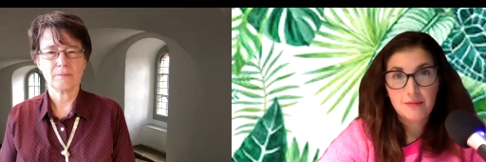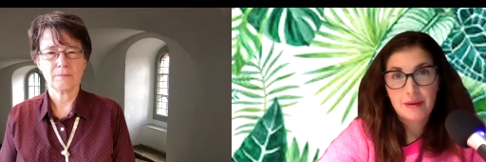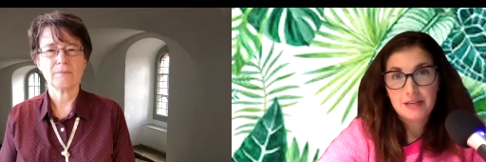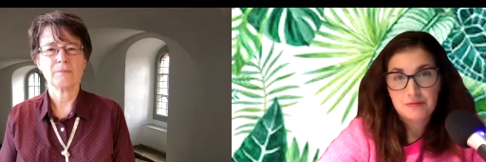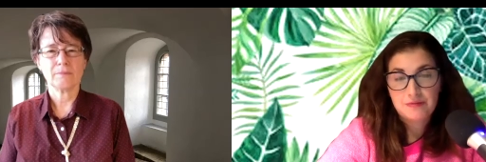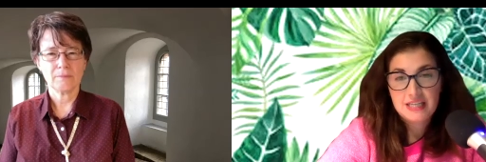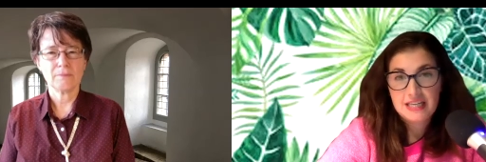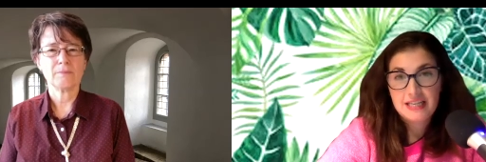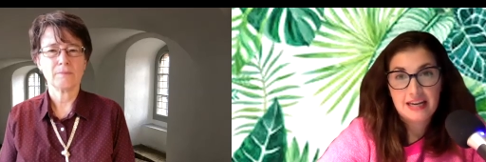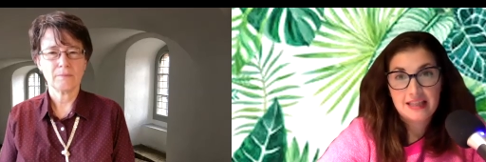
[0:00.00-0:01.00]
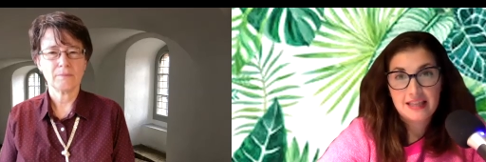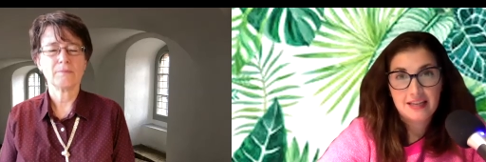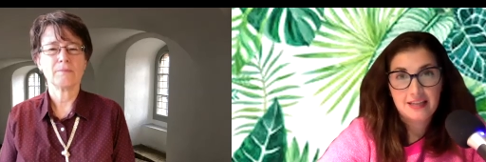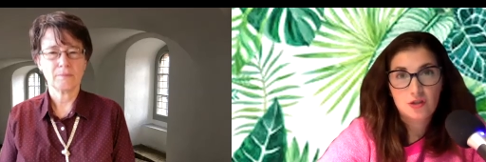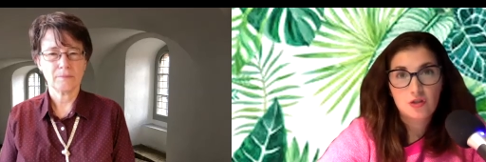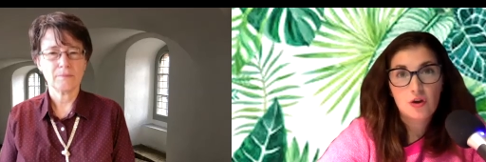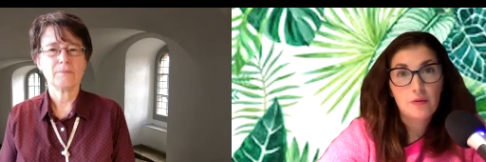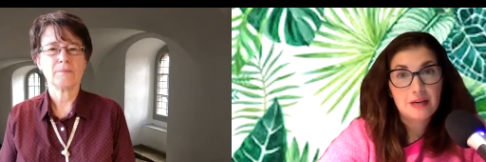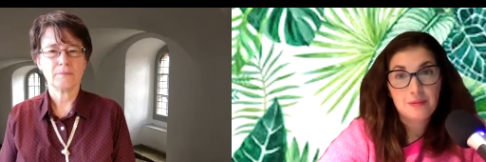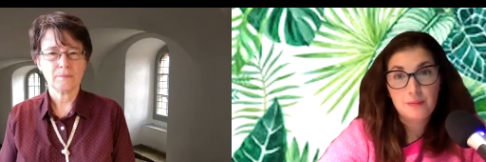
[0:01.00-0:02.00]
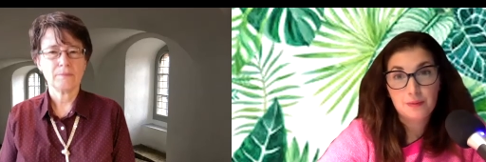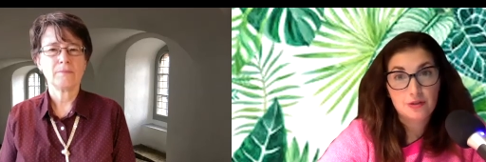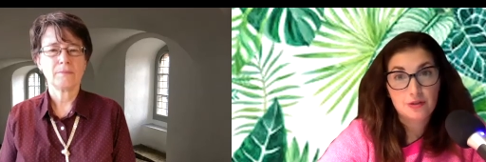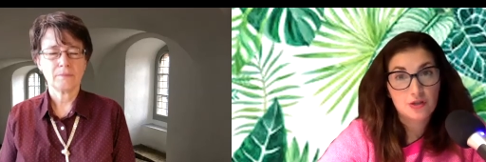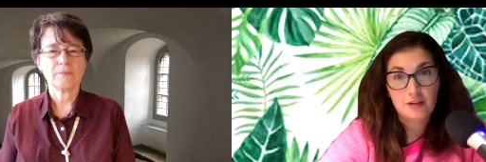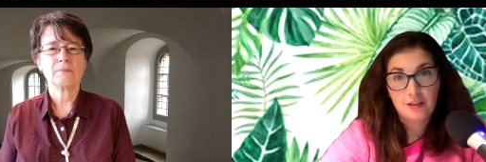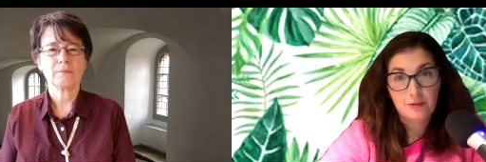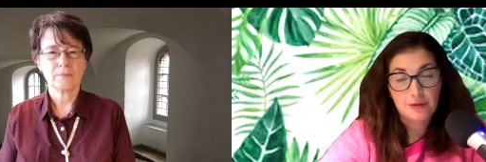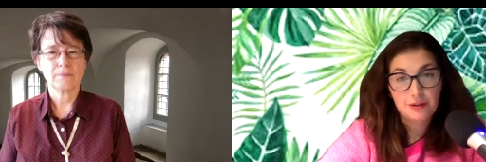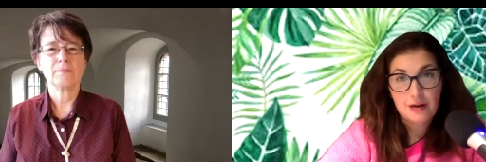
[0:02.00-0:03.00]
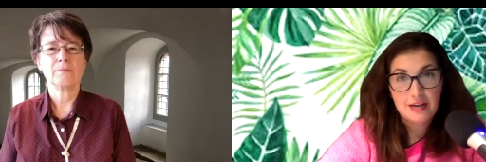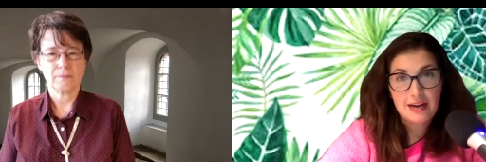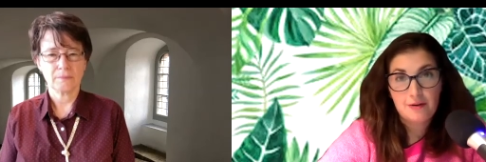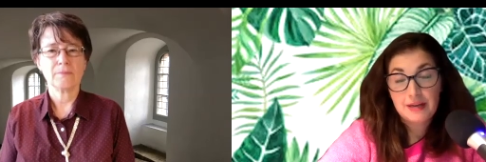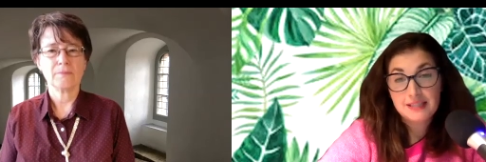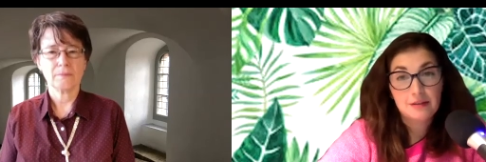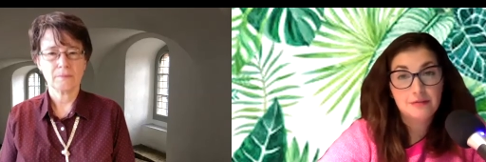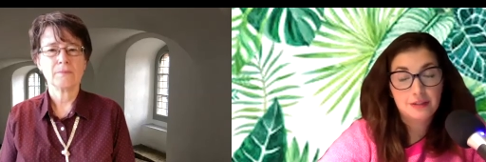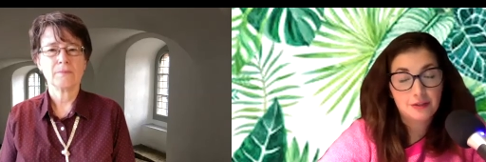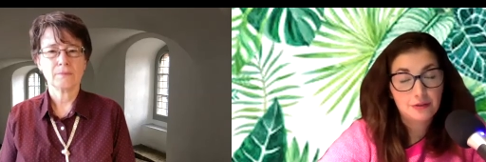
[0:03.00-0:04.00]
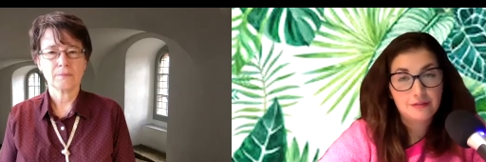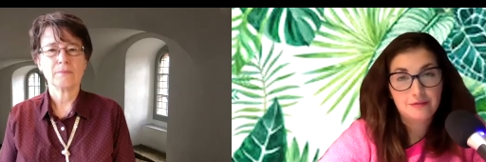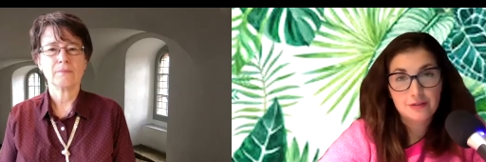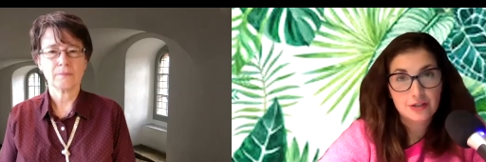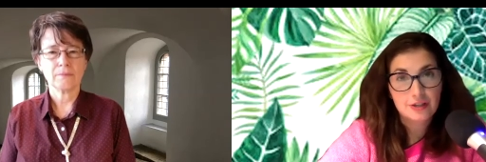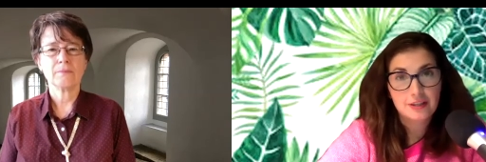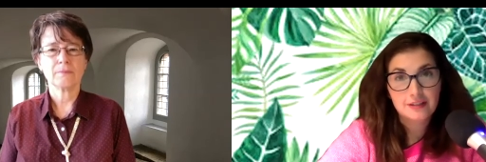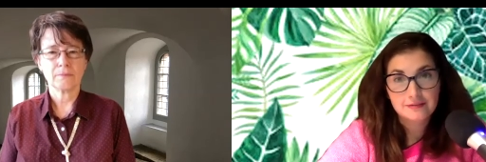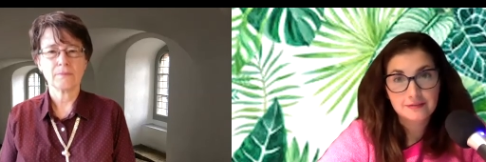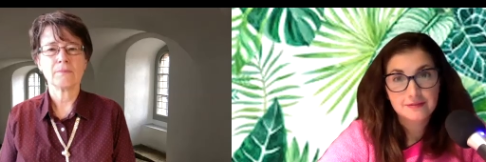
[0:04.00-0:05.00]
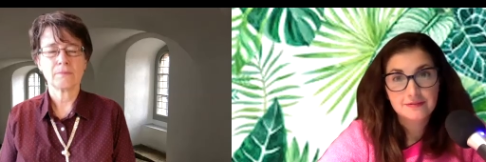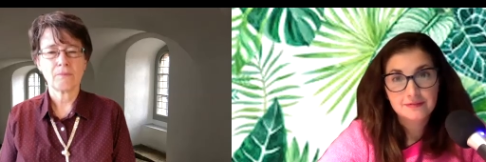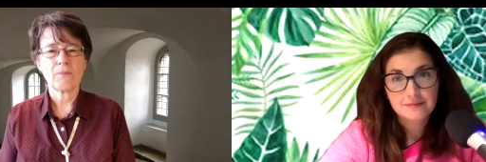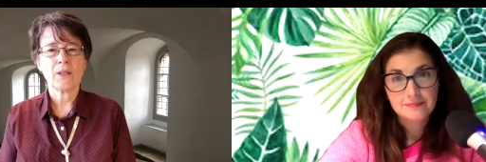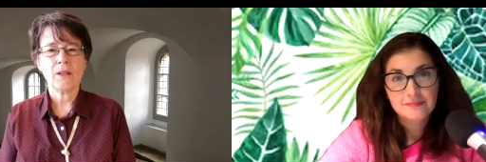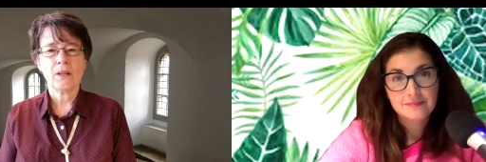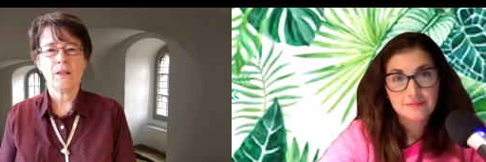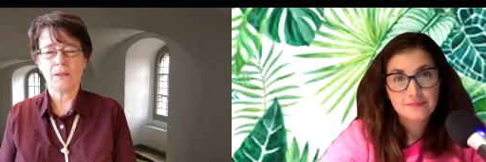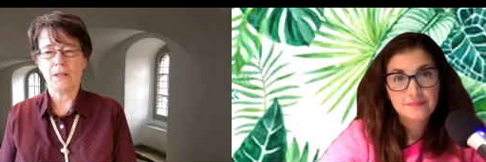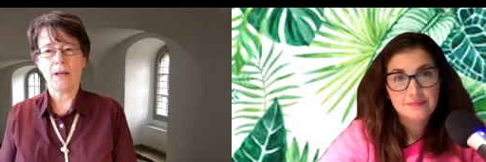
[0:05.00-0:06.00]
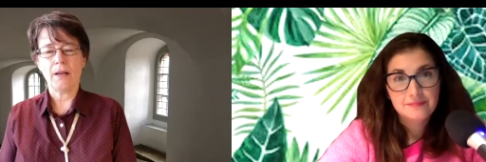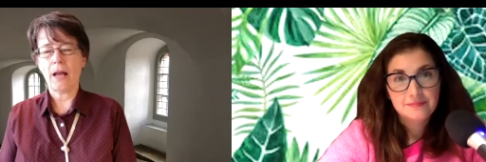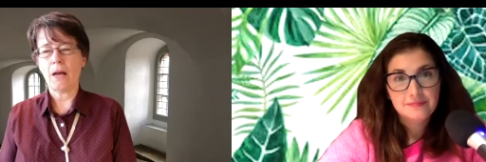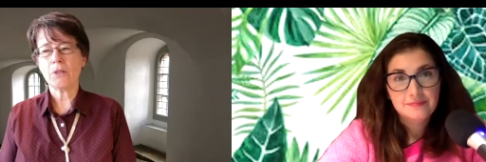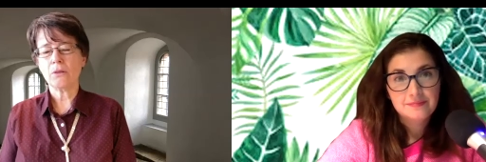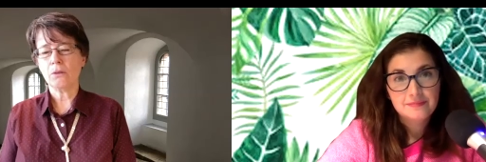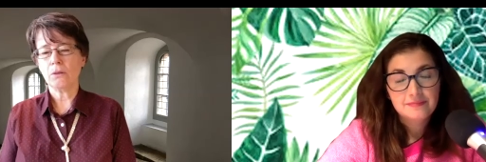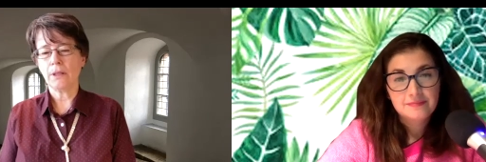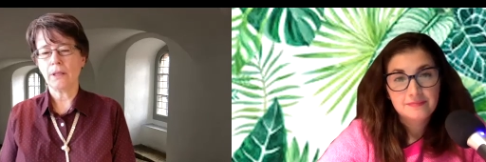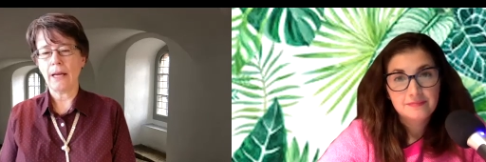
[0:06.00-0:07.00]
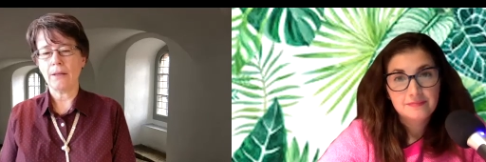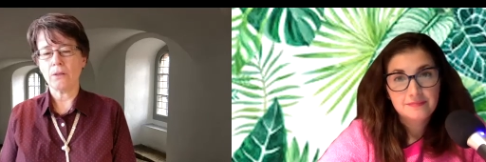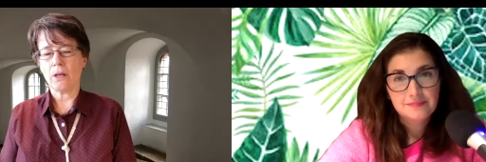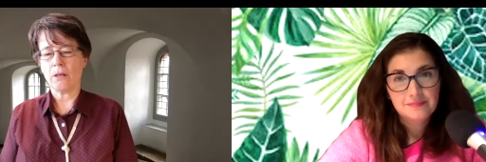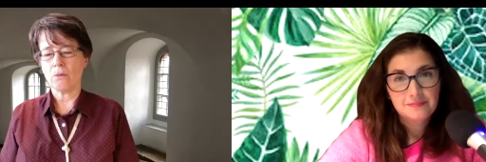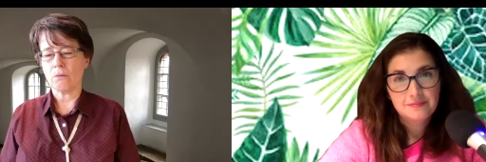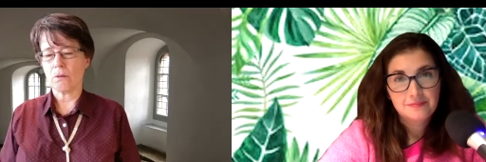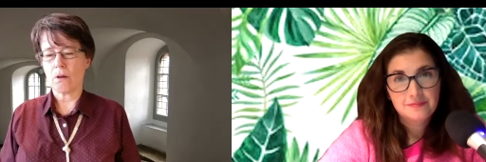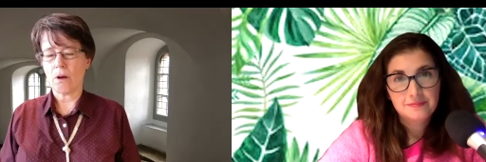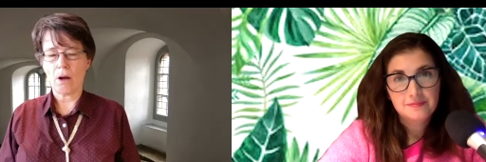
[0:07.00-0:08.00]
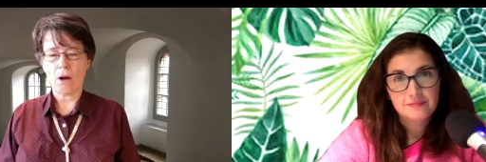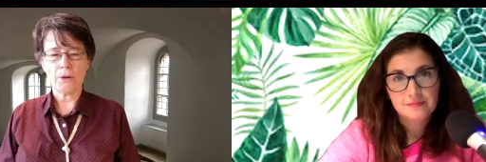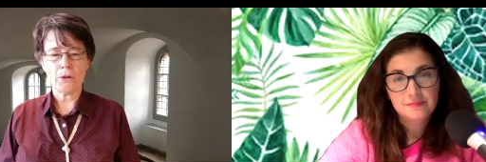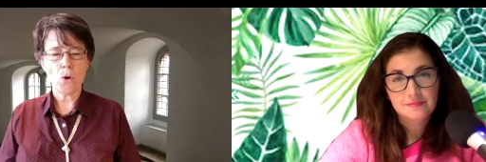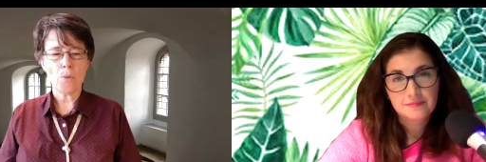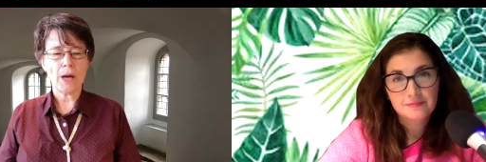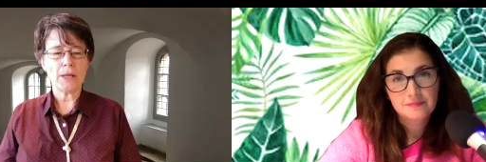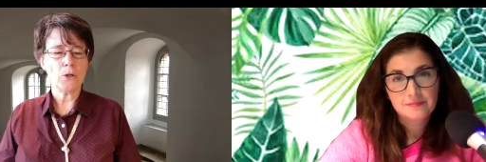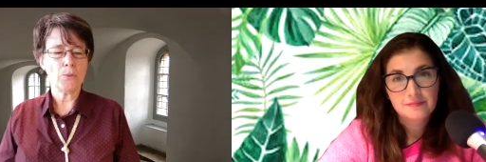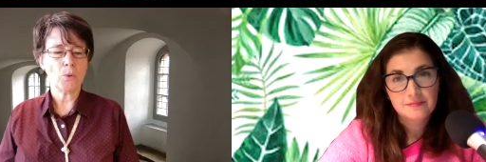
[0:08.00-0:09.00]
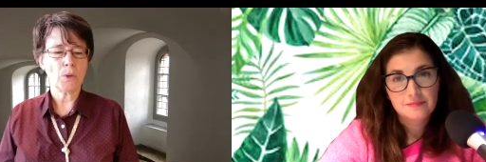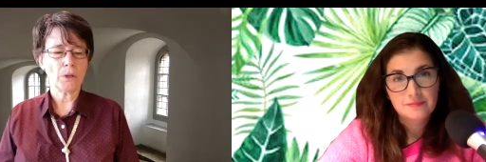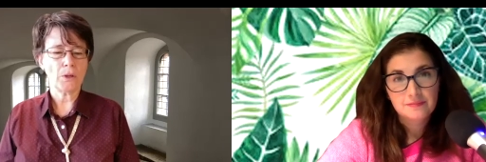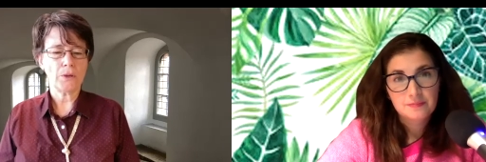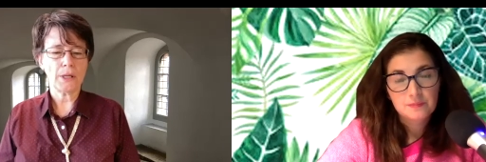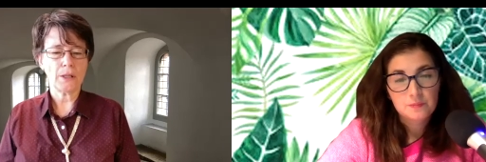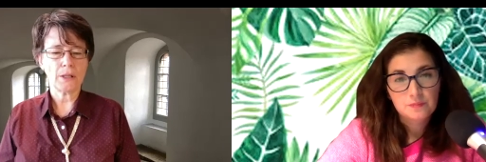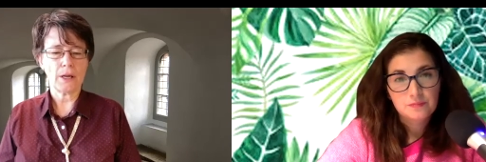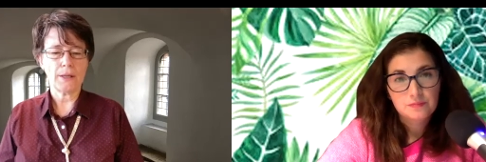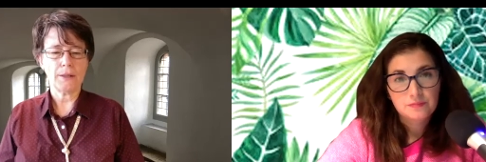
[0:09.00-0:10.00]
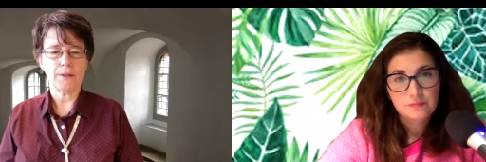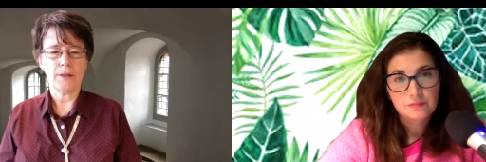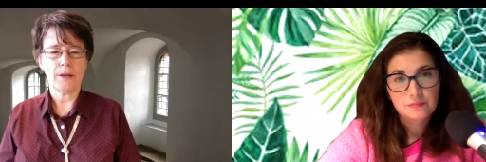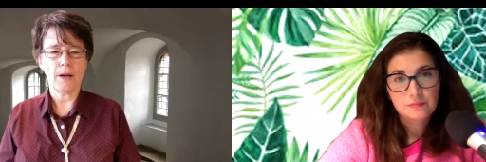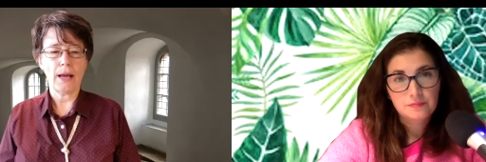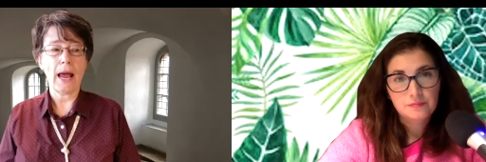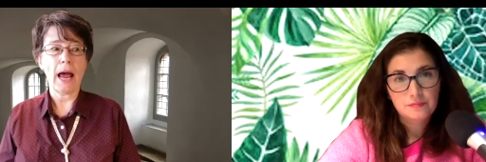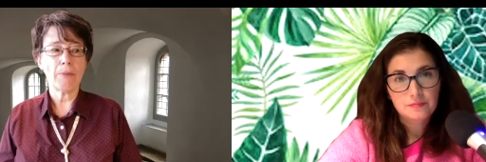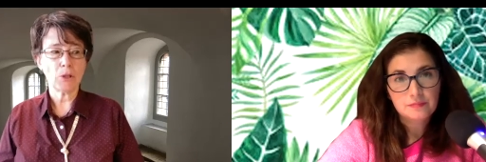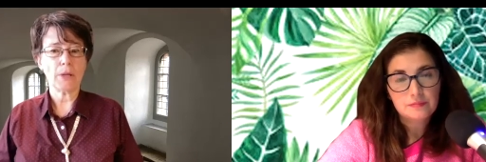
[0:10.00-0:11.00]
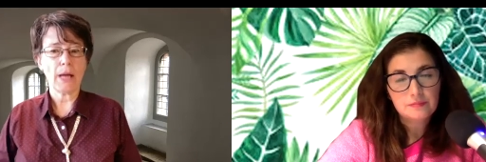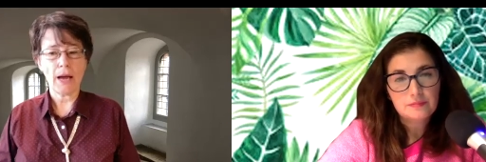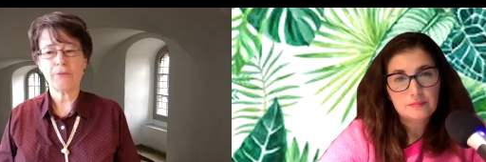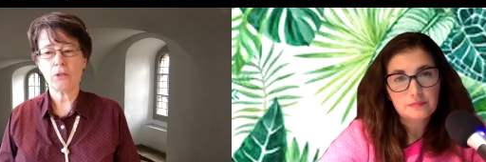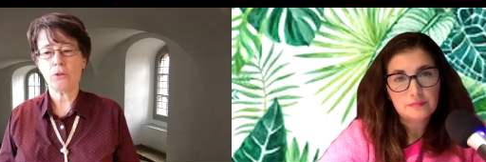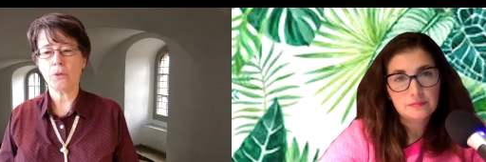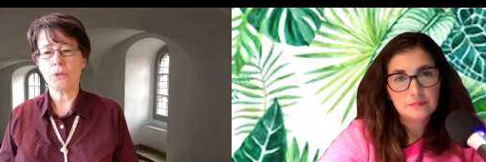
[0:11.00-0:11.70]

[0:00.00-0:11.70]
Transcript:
Speaker 1: the mental fatigue that I think so many people are struggling with right now, myself included, for sure.
Speaker 2: Yeah, absolutely. And I don't know about you, but one of the things that I absolutely have to do as